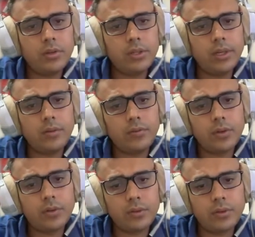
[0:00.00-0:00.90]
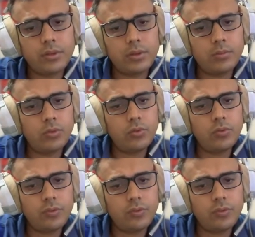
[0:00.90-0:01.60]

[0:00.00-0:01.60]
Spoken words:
Then what was the move